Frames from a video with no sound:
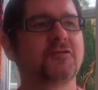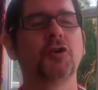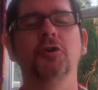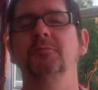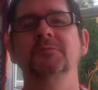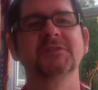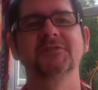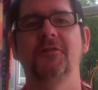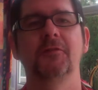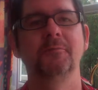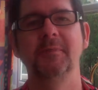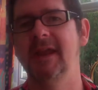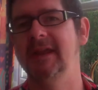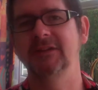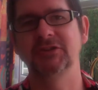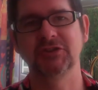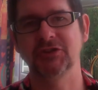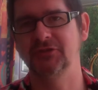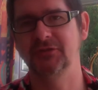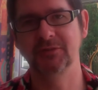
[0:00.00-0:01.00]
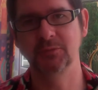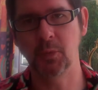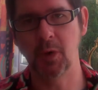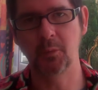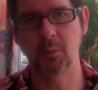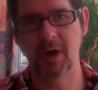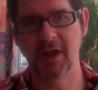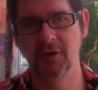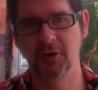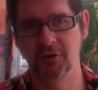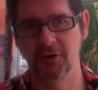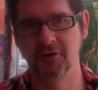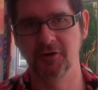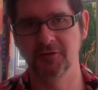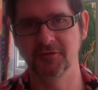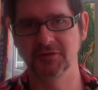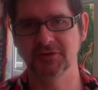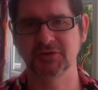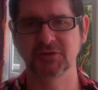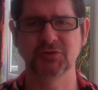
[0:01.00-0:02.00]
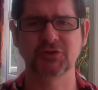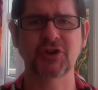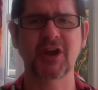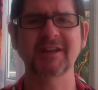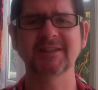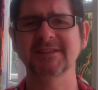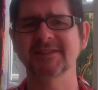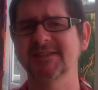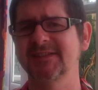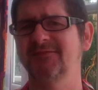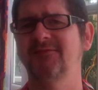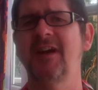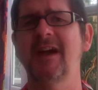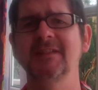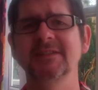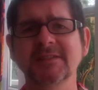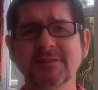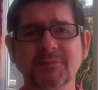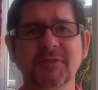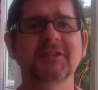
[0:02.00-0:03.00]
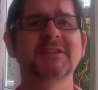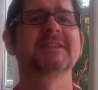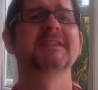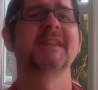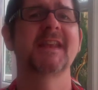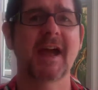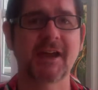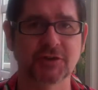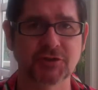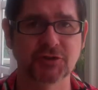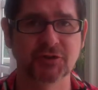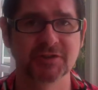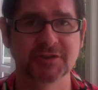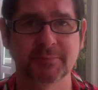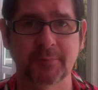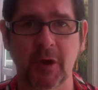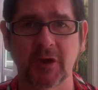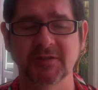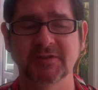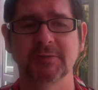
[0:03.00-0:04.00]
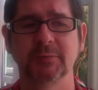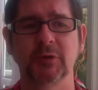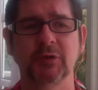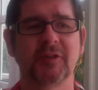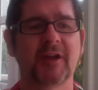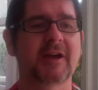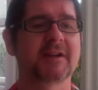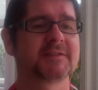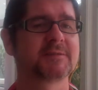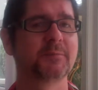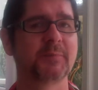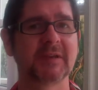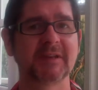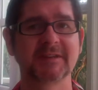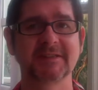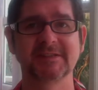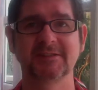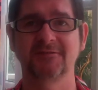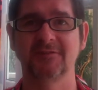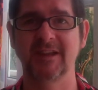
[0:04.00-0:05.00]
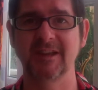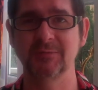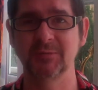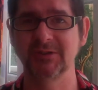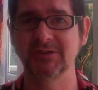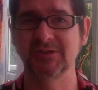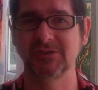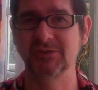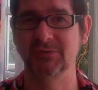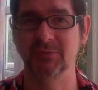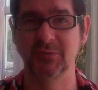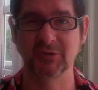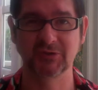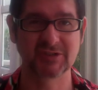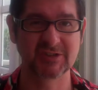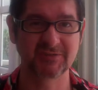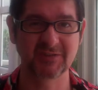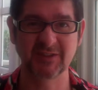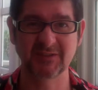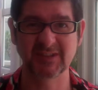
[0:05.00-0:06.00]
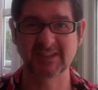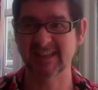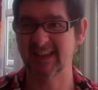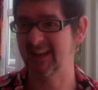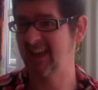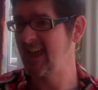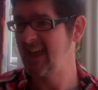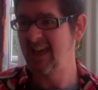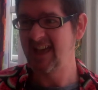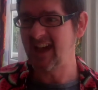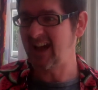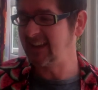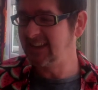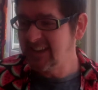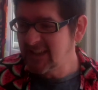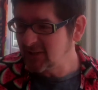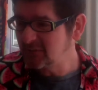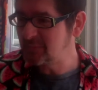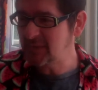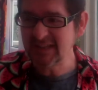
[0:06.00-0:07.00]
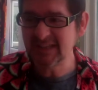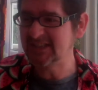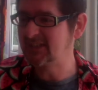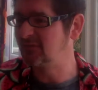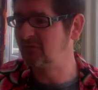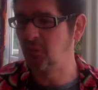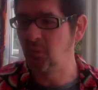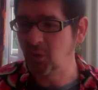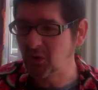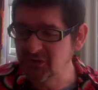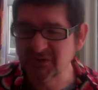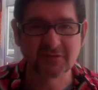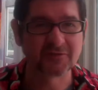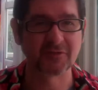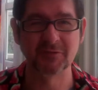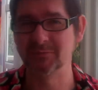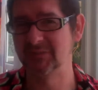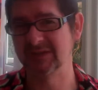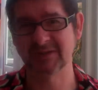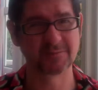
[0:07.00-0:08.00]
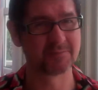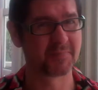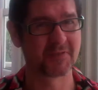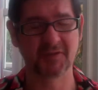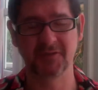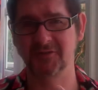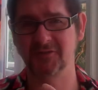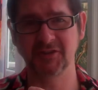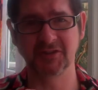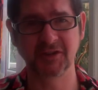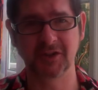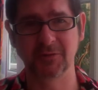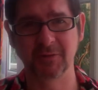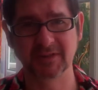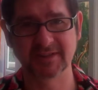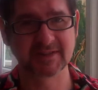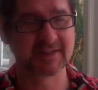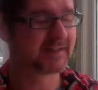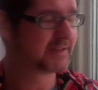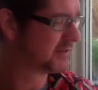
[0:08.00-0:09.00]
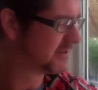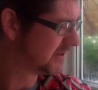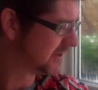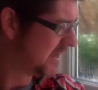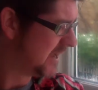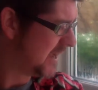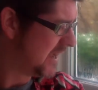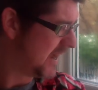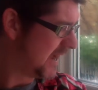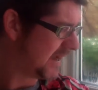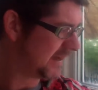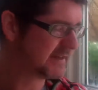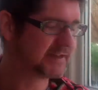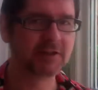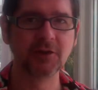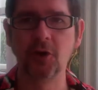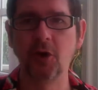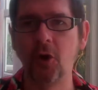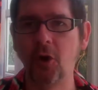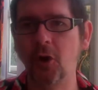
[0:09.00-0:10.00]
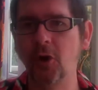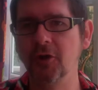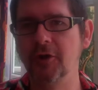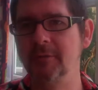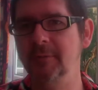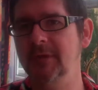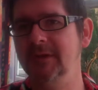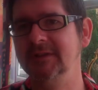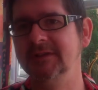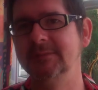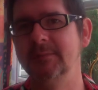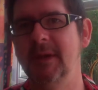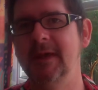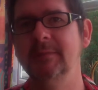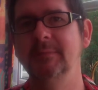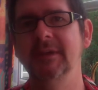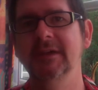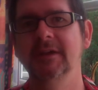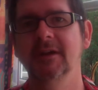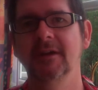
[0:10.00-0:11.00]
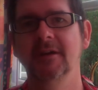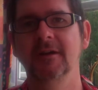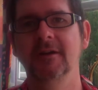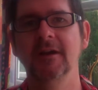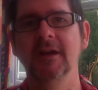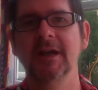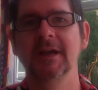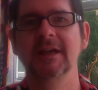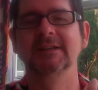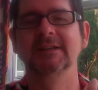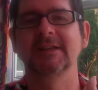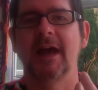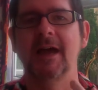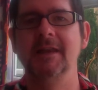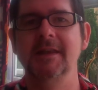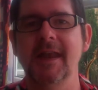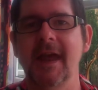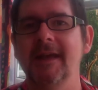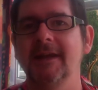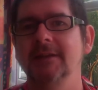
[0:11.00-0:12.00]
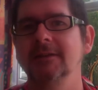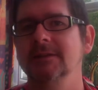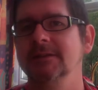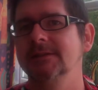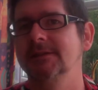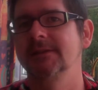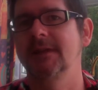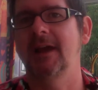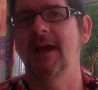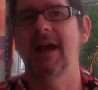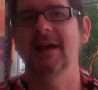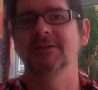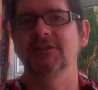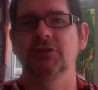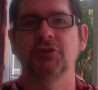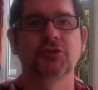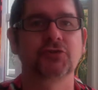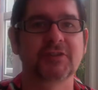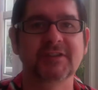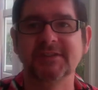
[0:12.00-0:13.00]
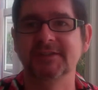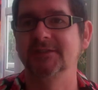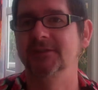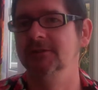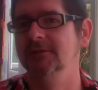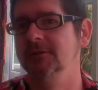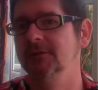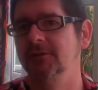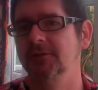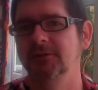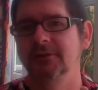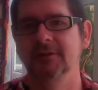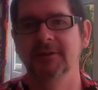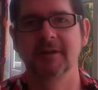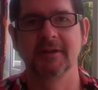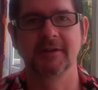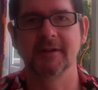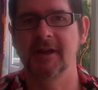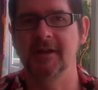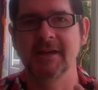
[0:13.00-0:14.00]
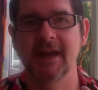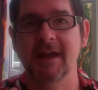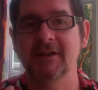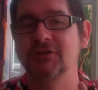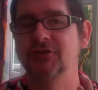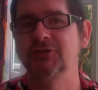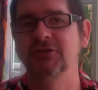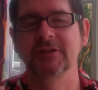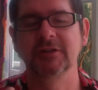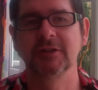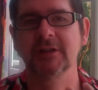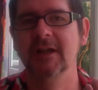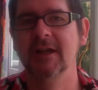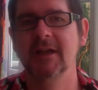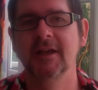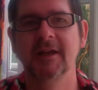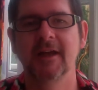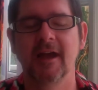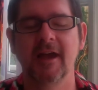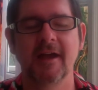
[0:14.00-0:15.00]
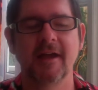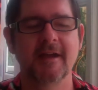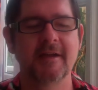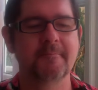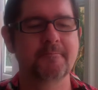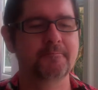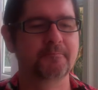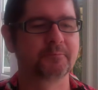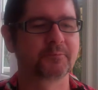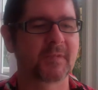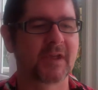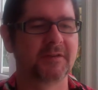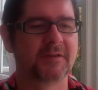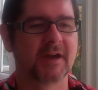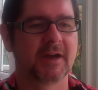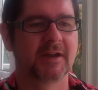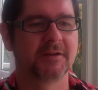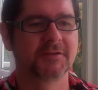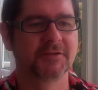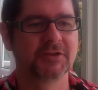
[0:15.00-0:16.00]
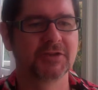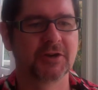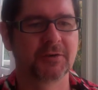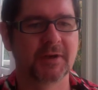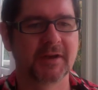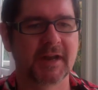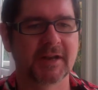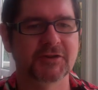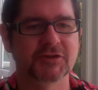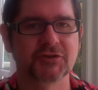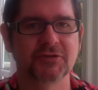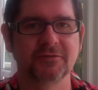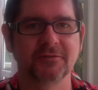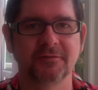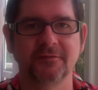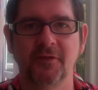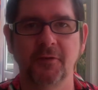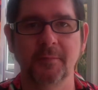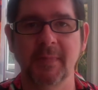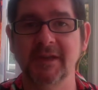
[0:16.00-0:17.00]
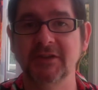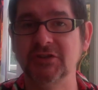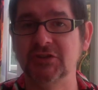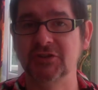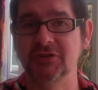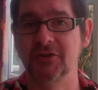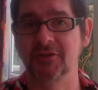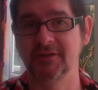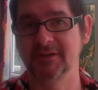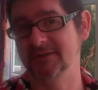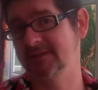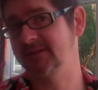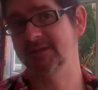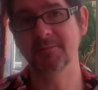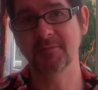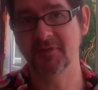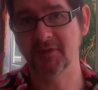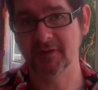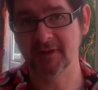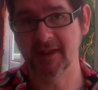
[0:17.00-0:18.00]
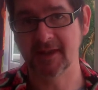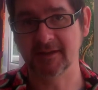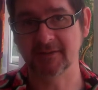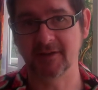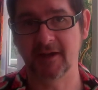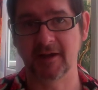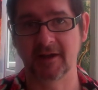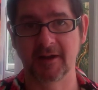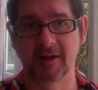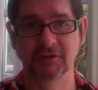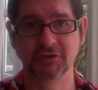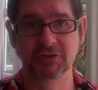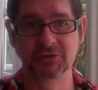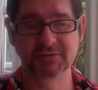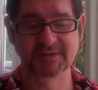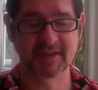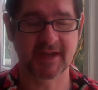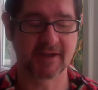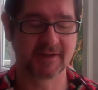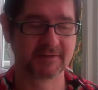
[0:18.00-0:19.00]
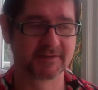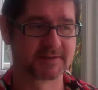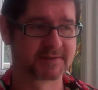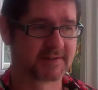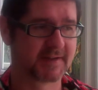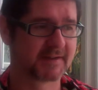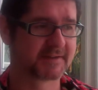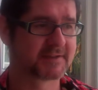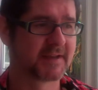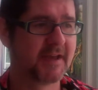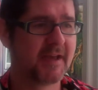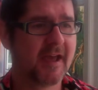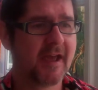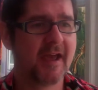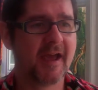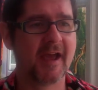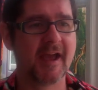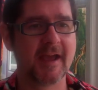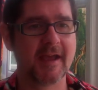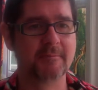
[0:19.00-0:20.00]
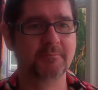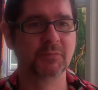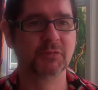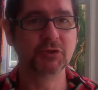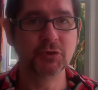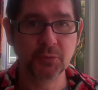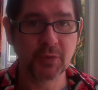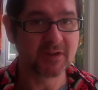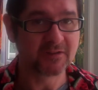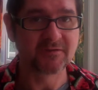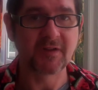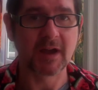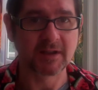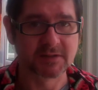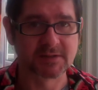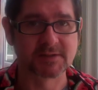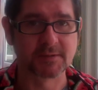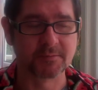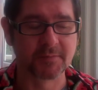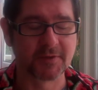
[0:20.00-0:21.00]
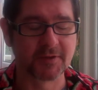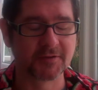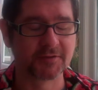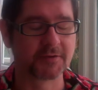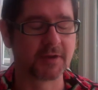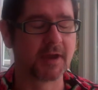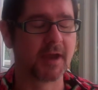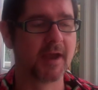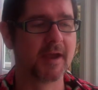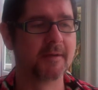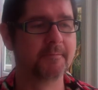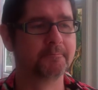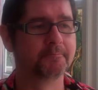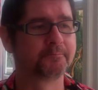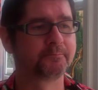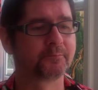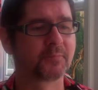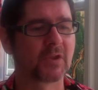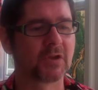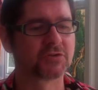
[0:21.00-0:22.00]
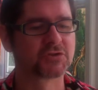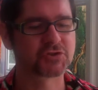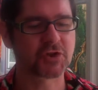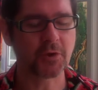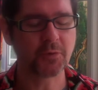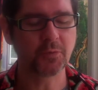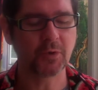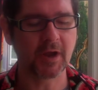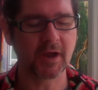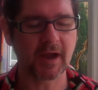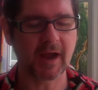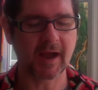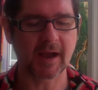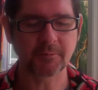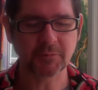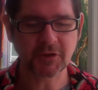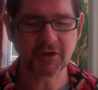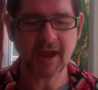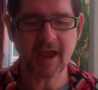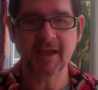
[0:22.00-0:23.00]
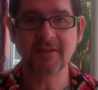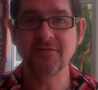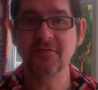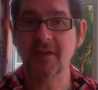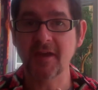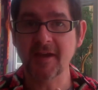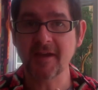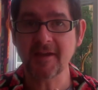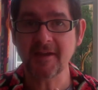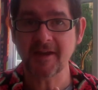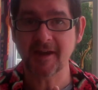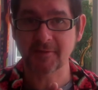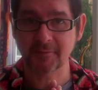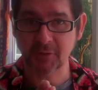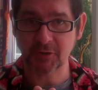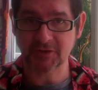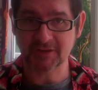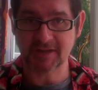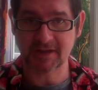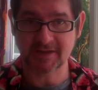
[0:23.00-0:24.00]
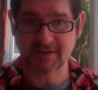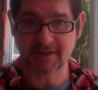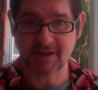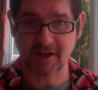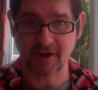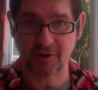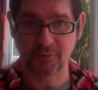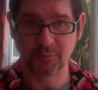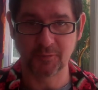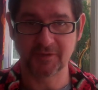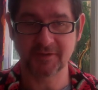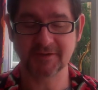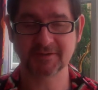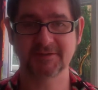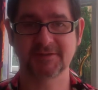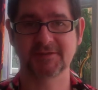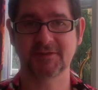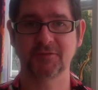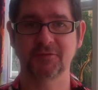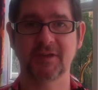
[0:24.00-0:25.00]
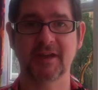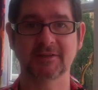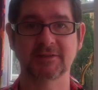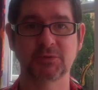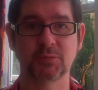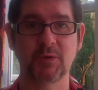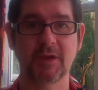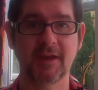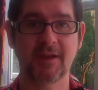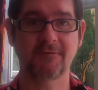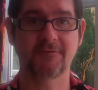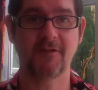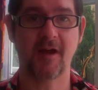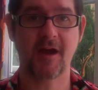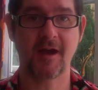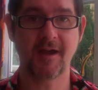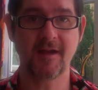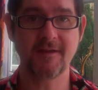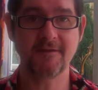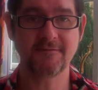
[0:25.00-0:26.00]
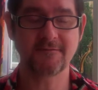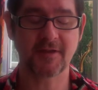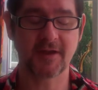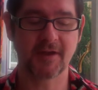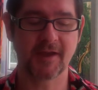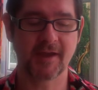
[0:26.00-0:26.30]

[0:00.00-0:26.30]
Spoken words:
comes from nature in one way or another. So try to find something as natural as possible that hasn't been interfered with too much, even if it's like a little piece of wood from something, you know, a little ornament, maybe a necklace that has a crystal or a natural a natural formation on it, something like that, and use that instead. You will find something. So I'm going to end there. I'm going to let you get on with it. So that's week 5